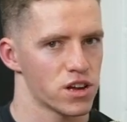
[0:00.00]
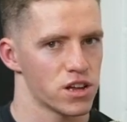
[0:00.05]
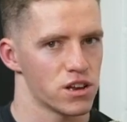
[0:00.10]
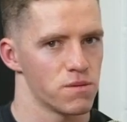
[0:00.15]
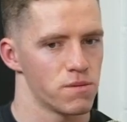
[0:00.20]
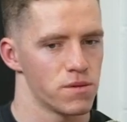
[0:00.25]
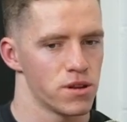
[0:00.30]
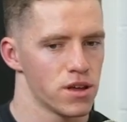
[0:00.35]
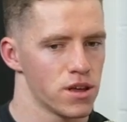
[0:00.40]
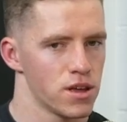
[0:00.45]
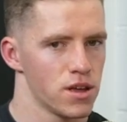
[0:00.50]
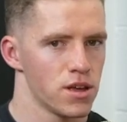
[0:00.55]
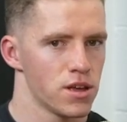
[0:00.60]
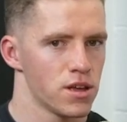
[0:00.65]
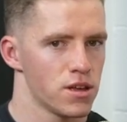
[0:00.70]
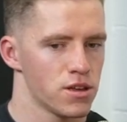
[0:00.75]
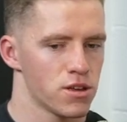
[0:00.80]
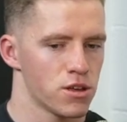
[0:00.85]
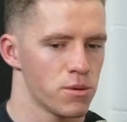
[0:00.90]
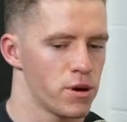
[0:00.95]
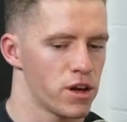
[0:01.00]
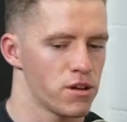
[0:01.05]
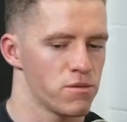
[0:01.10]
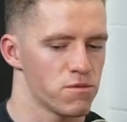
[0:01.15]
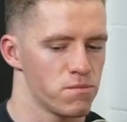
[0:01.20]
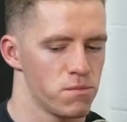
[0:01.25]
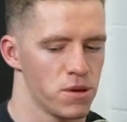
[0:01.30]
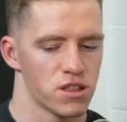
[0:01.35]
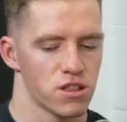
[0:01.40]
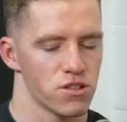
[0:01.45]
And you might
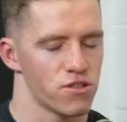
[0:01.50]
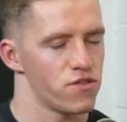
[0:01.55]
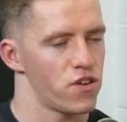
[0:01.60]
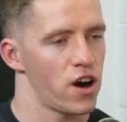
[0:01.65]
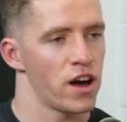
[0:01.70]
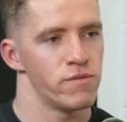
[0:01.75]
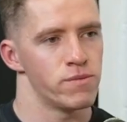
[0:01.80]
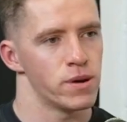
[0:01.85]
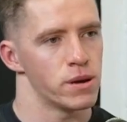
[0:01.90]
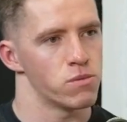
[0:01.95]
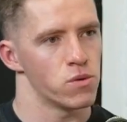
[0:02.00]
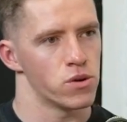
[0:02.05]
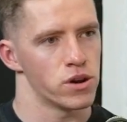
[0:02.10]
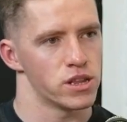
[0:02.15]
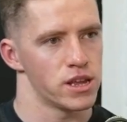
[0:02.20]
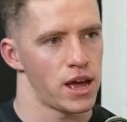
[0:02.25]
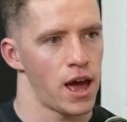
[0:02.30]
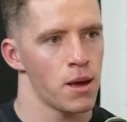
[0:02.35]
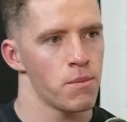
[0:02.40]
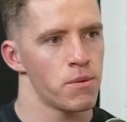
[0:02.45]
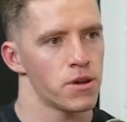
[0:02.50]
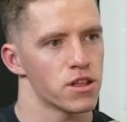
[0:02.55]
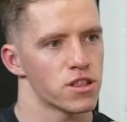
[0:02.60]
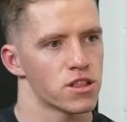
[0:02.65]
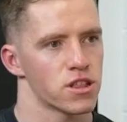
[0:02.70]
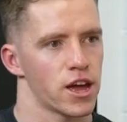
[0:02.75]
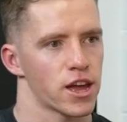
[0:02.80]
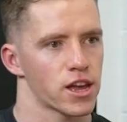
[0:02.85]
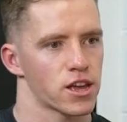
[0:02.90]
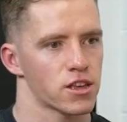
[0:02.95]
message five people in a day, but it's
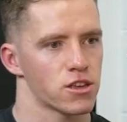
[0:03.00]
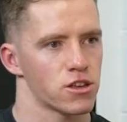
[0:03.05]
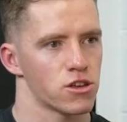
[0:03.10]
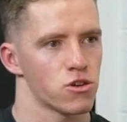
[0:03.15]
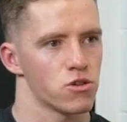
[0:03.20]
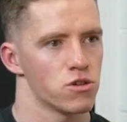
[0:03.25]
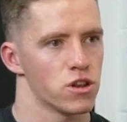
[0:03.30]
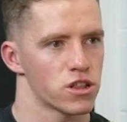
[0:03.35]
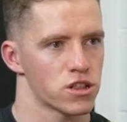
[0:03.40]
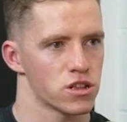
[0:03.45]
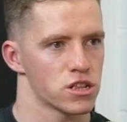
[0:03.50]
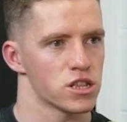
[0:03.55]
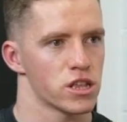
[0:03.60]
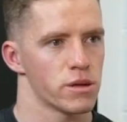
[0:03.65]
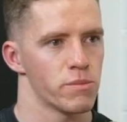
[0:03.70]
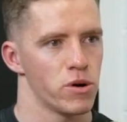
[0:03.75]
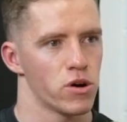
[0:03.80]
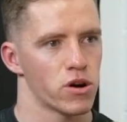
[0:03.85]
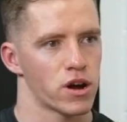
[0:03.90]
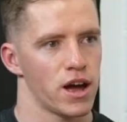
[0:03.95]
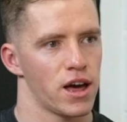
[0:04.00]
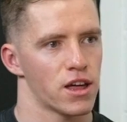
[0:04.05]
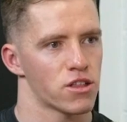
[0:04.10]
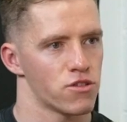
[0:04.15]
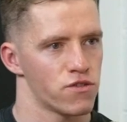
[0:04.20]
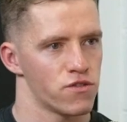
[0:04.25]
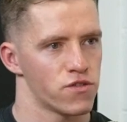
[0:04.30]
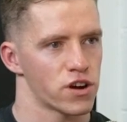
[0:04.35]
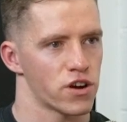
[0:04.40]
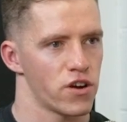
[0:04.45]
like you listen to their podcast,
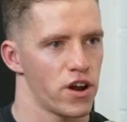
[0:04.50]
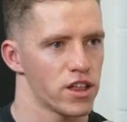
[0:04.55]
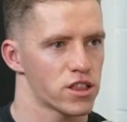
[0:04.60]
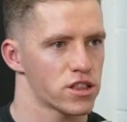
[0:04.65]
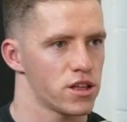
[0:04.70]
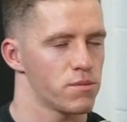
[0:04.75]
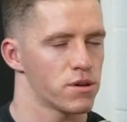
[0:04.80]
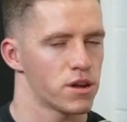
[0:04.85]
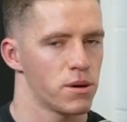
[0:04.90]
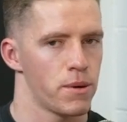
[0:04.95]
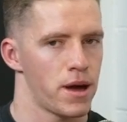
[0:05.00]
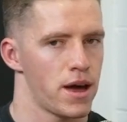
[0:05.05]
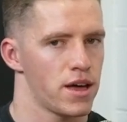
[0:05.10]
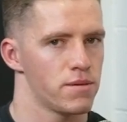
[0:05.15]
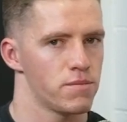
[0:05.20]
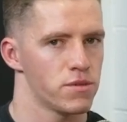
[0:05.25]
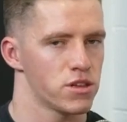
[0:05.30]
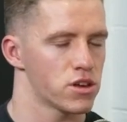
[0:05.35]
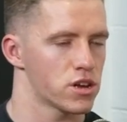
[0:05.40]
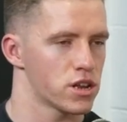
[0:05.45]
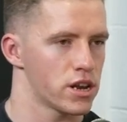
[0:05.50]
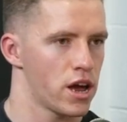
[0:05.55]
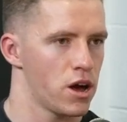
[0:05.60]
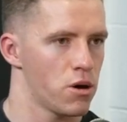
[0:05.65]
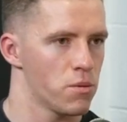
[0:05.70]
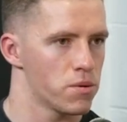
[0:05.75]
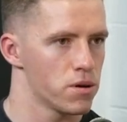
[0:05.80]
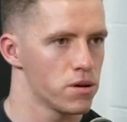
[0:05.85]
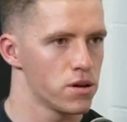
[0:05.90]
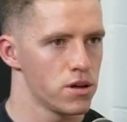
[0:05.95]
you figure out something about them that you can
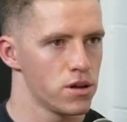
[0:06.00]
help.